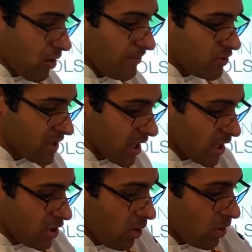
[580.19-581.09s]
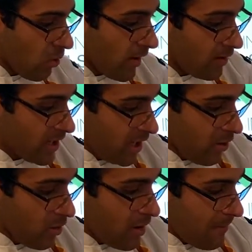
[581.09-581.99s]
I'm using a canola oil
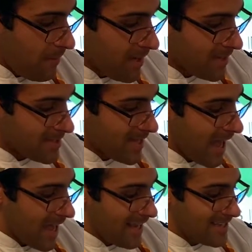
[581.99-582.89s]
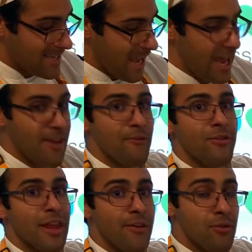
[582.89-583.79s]
here because that is a
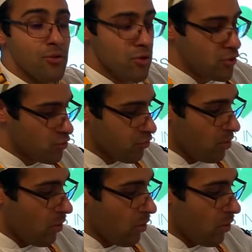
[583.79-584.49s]
flavor neutral